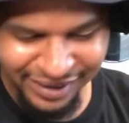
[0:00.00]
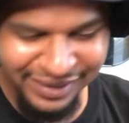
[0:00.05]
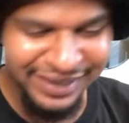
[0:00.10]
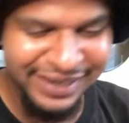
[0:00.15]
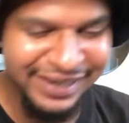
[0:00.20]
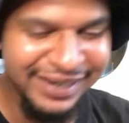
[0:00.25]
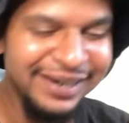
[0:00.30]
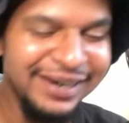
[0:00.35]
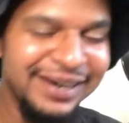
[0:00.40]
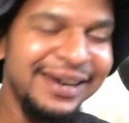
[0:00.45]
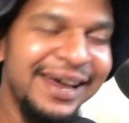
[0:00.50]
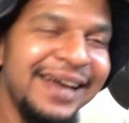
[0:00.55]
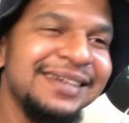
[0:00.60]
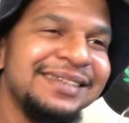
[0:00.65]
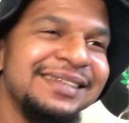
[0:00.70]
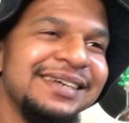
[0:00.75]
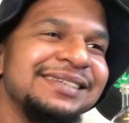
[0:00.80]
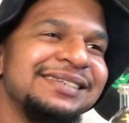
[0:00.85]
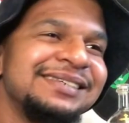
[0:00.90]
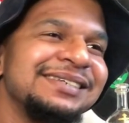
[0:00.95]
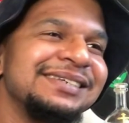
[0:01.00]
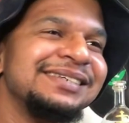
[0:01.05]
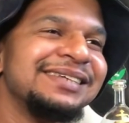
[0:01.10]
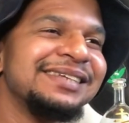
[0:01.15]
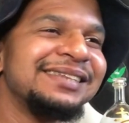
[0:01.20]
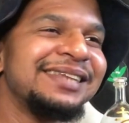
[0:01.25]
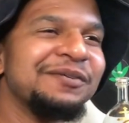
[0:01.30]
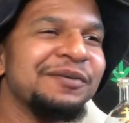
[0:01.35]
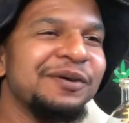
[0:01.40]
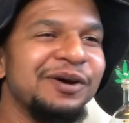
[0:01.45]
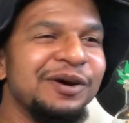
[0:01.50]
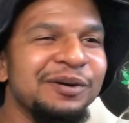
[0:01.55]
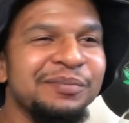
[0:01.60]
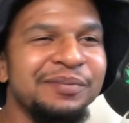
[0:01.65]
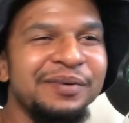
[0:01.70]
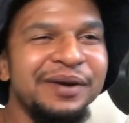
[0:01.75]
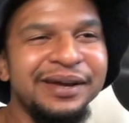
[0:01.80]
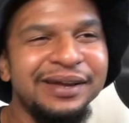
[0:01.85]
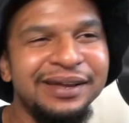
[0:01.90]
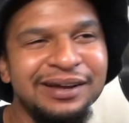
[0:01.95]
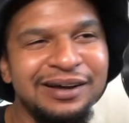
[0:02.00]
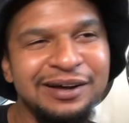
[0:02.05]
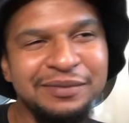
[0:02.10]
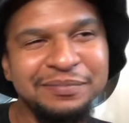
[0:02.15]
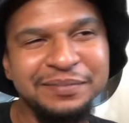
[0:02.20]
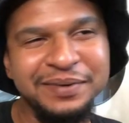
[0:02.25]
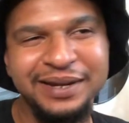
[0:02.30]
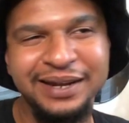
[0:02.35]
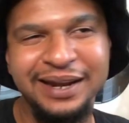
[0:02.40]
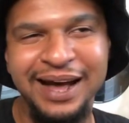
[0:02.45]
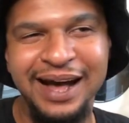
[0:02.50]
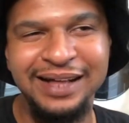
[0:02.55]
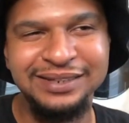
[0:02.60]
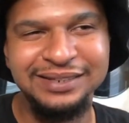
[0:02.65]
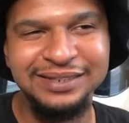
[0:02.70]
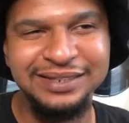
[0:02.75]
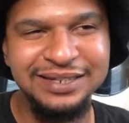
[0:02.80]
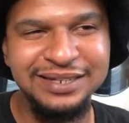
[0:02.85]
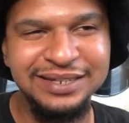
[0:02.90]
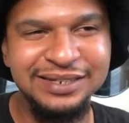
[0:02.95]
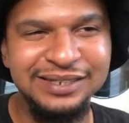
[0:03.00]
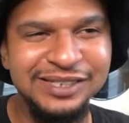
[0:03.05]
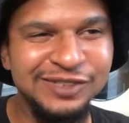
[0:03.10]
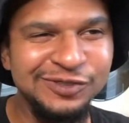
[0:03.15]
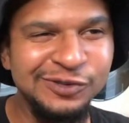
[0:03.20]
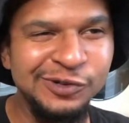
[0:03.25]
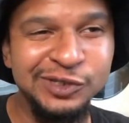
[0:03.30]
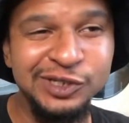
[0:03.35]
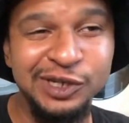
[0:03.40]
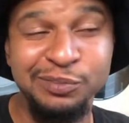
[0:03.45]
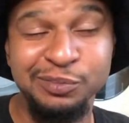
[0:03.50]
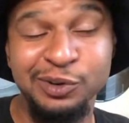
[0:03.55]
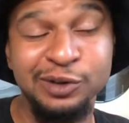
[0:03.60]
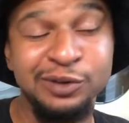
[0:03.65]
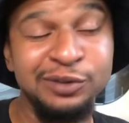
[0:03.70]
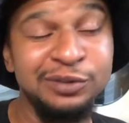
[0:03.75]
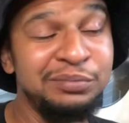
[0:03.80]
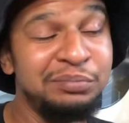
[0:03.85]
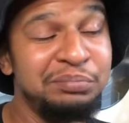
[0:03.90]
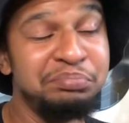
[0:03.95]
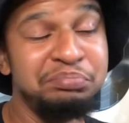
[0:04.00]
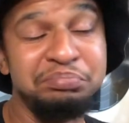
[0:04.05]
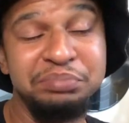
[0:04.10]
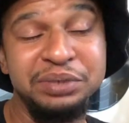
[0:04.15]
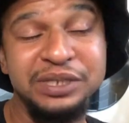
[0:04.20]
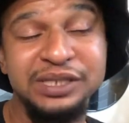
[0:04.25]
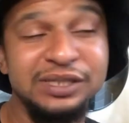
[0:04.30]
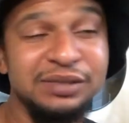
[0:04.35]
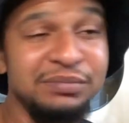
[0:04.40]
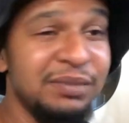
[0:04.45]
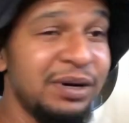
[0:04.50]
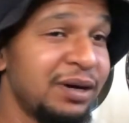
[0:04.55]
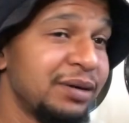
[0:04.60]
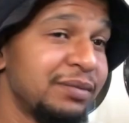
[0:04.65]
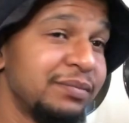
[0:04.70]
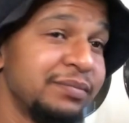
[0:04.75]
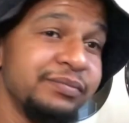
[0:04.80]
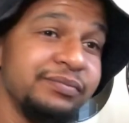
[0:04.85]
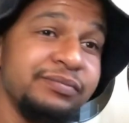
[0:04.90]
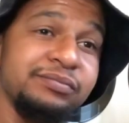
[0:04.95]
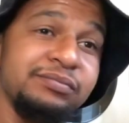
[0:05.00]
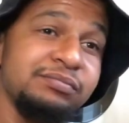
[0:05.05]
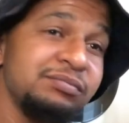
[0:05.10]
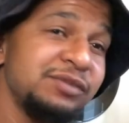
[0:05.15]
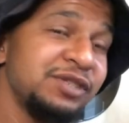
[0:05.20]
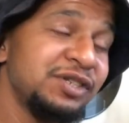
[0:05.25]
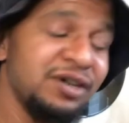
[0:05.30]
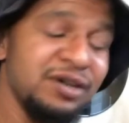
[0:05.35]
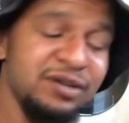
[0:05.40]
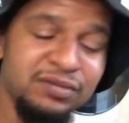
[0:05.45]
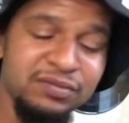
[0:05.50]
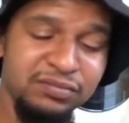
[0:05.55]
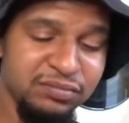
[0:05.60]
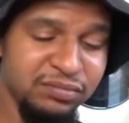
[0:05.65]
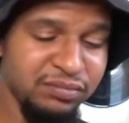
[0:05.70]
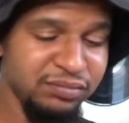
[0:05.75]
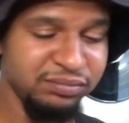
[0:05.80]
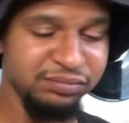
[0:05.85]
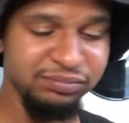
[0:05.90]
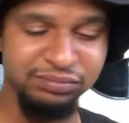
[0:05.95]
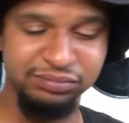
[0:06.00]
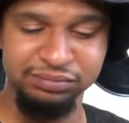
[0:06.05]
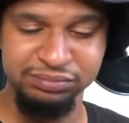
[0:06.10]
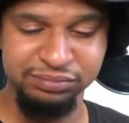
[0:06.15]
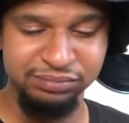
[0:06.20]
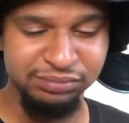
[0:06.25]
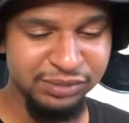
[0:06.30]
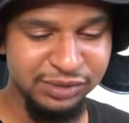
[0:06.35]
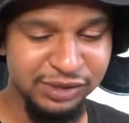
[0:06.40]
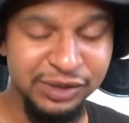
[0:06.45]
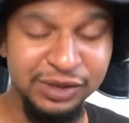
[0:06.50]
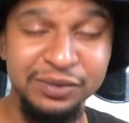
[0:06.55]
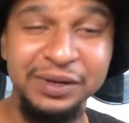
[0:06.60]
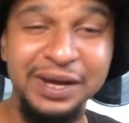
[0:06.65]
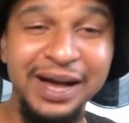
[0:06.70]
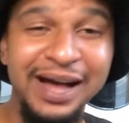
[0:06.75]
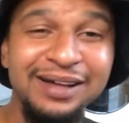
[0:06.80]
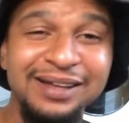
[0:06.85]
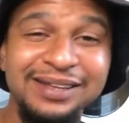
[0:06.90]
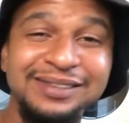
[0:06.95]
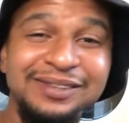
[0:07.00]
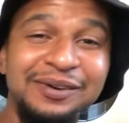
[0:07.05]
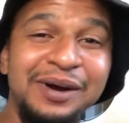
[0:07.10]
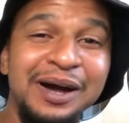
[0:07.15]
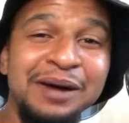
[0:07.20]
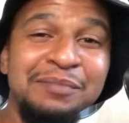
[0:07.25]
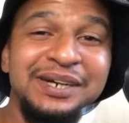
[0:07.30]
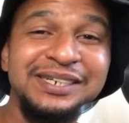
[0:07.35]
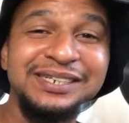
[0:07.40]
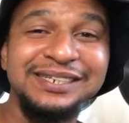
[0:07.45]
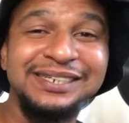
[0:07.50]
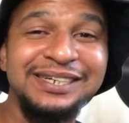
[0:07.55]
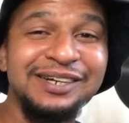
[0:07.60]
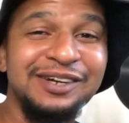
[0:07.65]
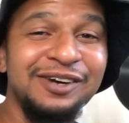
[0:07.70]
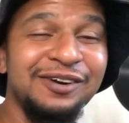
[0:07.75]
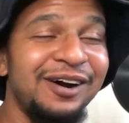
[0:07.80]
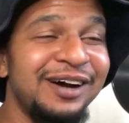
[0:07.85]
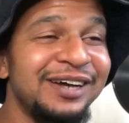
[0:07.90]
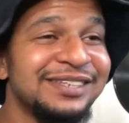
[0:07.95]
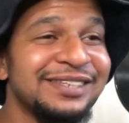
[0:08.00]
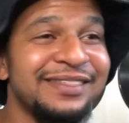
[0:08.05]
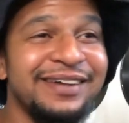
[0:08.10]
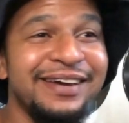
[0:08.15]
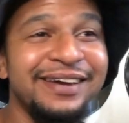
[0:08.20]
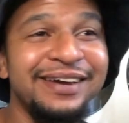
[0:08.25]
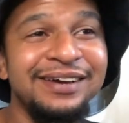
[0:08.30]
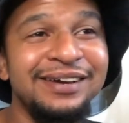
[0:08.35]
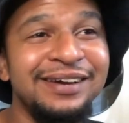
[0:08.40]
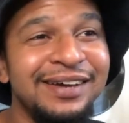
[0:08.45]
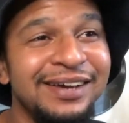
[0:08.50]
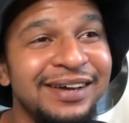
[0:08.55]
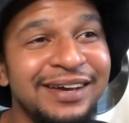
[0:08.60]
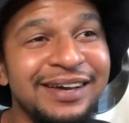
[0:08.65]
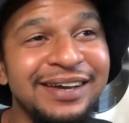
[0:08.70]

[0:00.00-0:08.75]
Early in the night, they teased that they were going to break up, and then Ali just rolls up on him, beats him up. You know, don't got much to get across there.